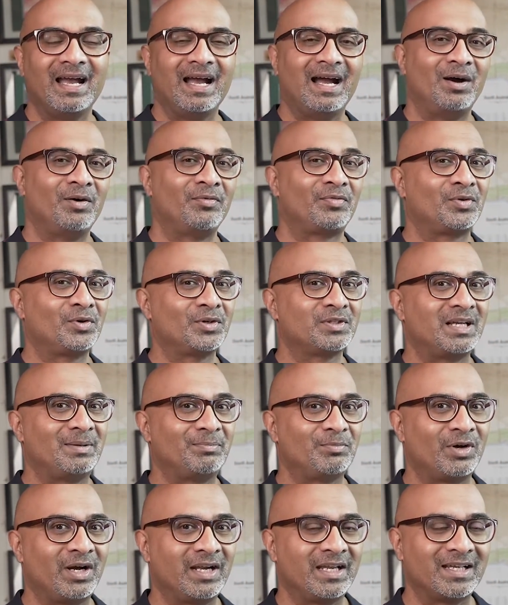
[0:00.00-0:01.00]
Of course,
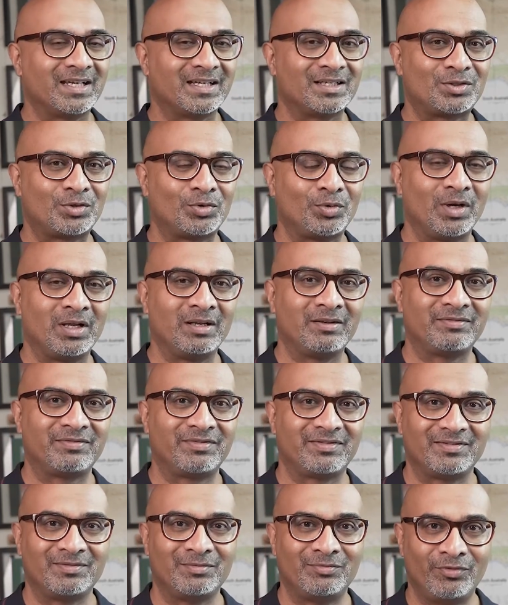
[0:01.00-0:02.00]
I'm running a
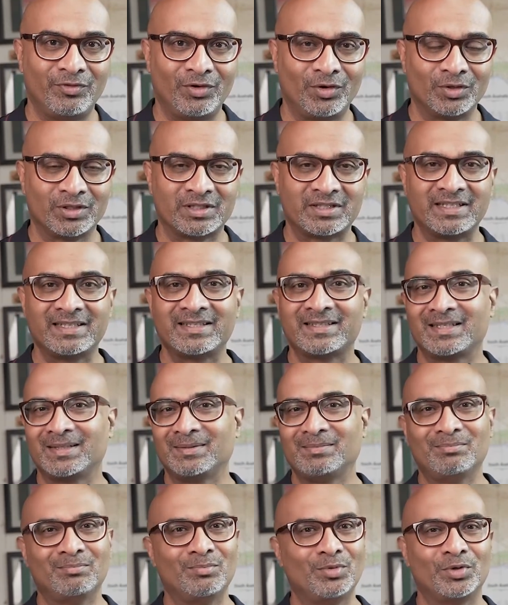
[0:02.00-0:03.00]
12-volt
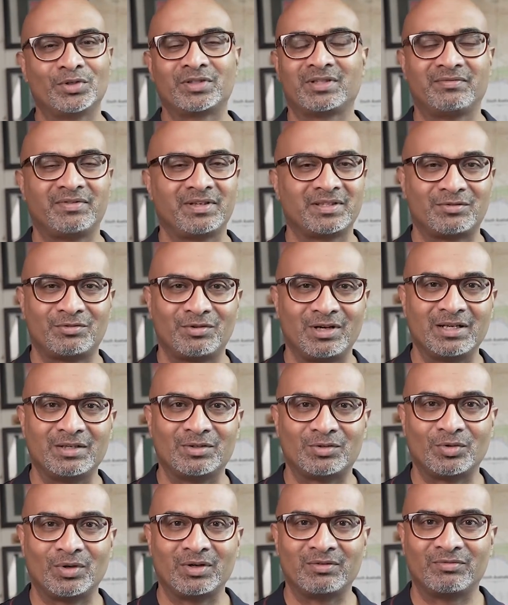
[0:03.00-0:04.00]
system. Most of us
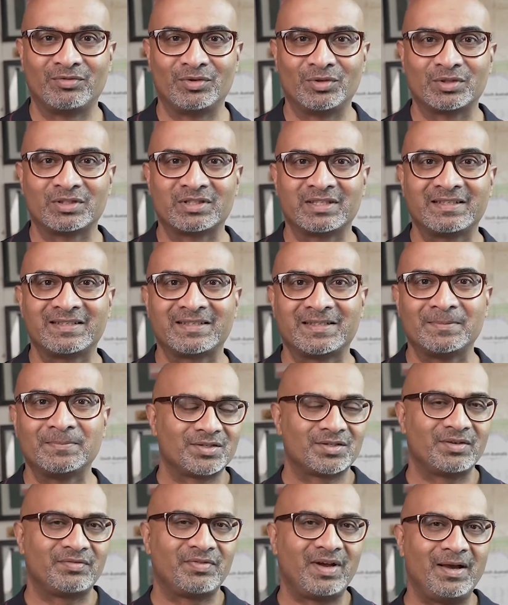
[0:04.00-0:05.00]
run 12-volt
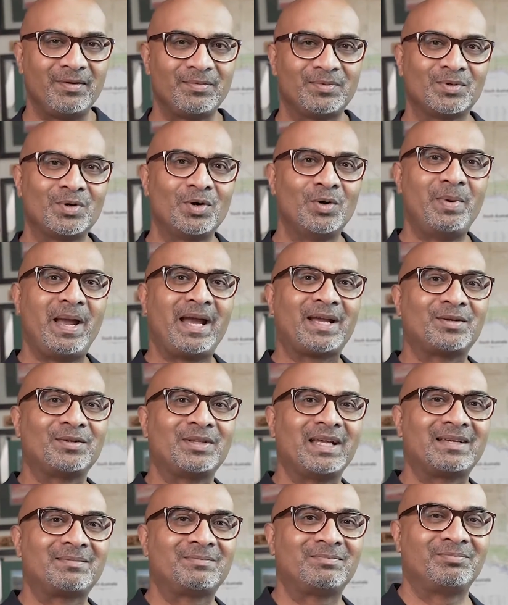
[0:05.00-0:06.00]
systems. So if I have to go back to
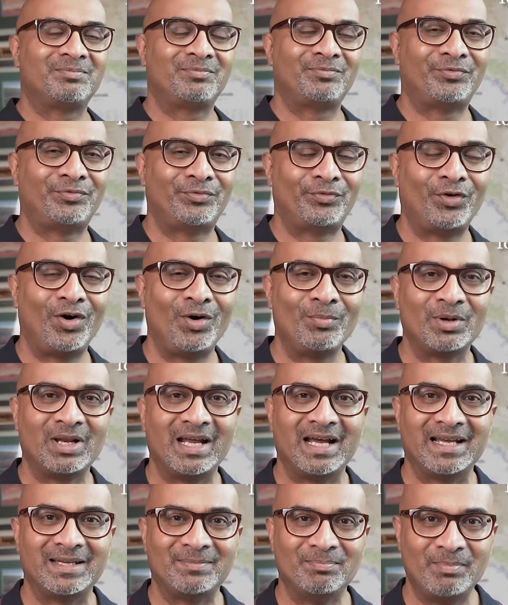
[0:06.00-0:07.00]
that
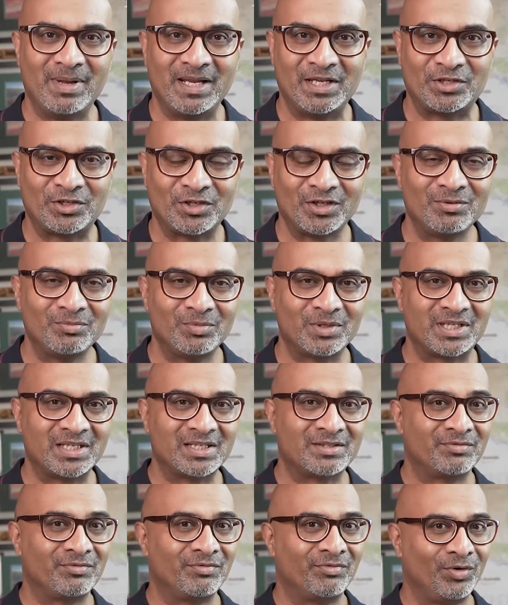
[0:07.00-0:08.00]
formula I mentioned, which
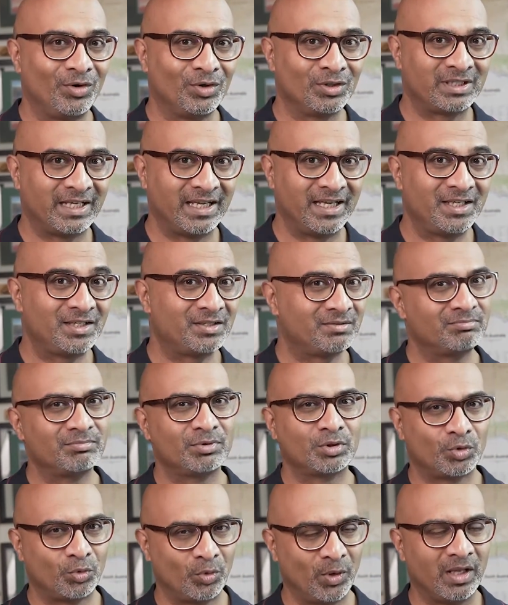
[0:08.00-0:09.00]
is voltage
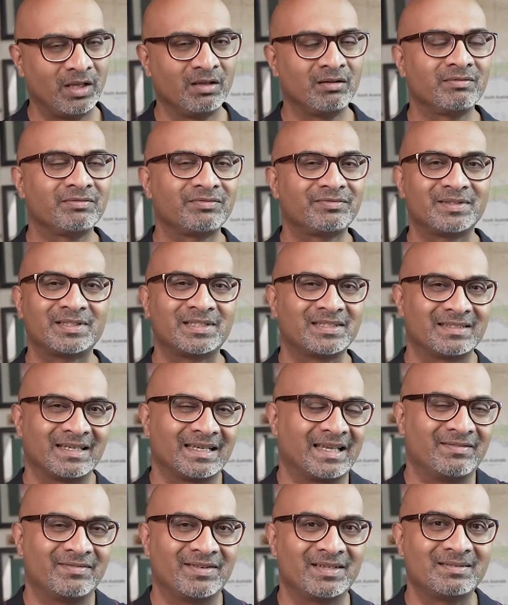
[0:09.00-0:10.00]
12, which is a
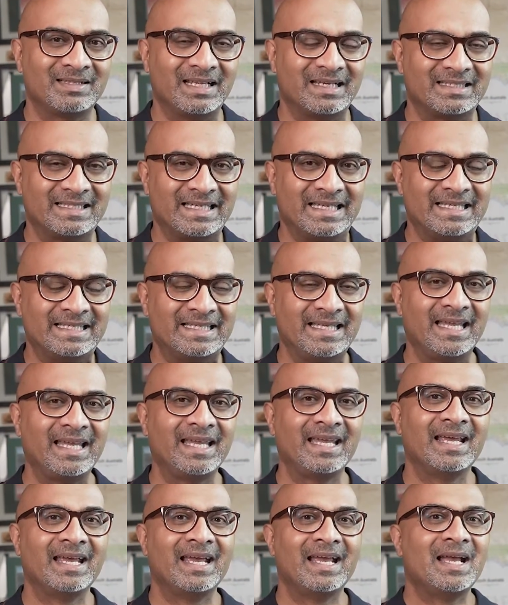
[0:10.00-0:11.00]
given, that's
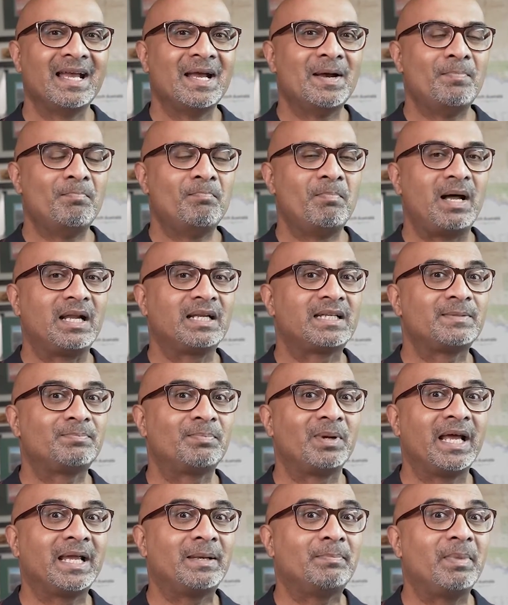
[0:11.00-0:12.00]
easy,
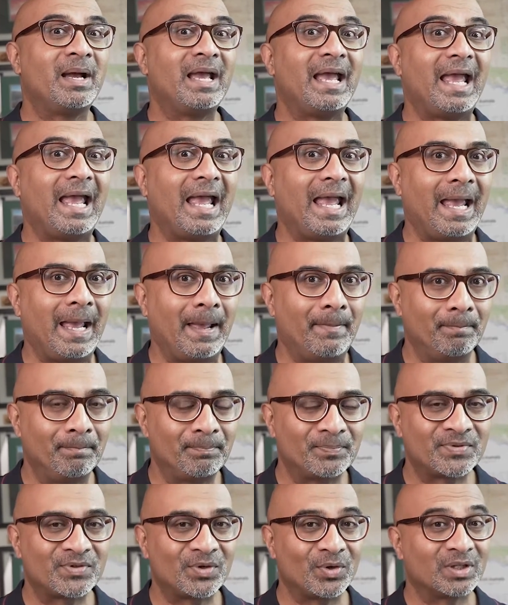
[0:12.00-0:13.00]
multiplied by
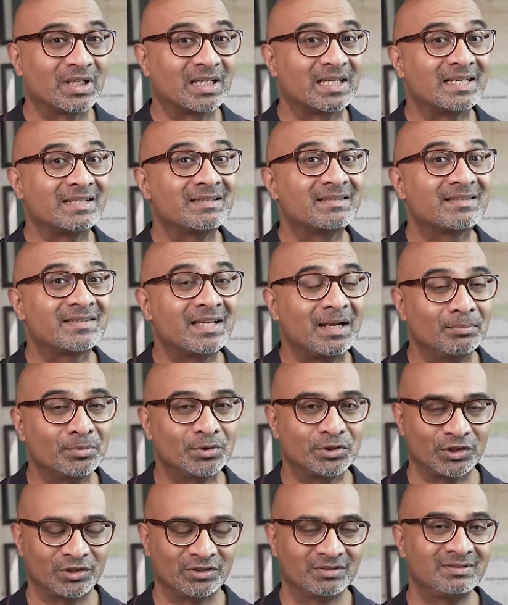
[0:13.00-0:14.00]
amps, or the
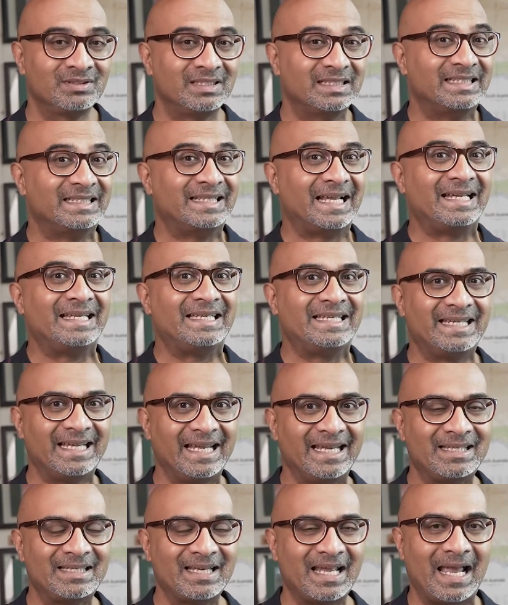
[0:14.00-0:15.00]
consumption,
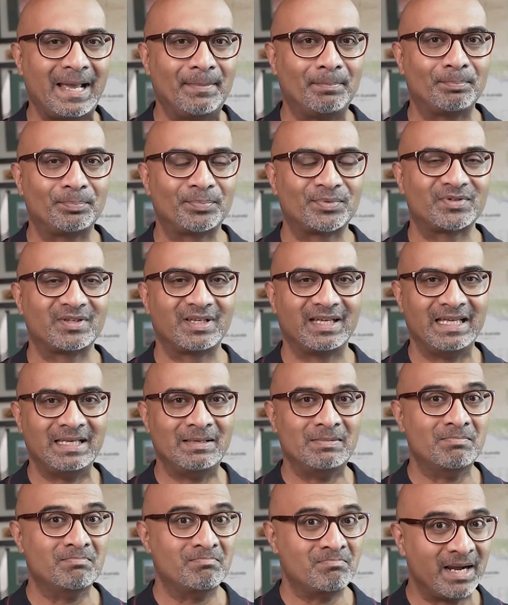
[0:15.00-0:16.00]
98 amps
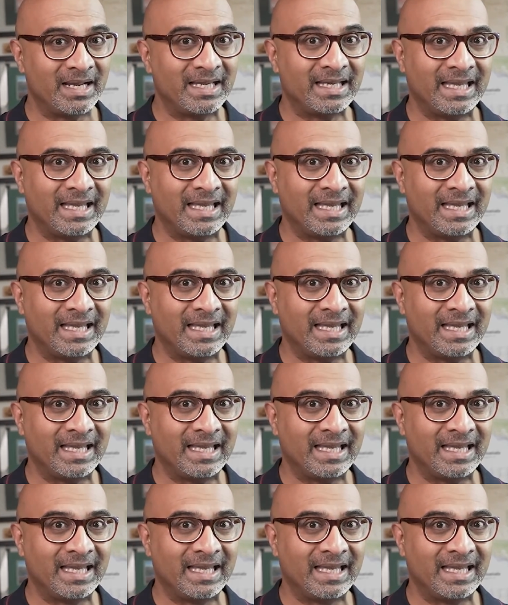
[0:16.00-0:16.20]
in my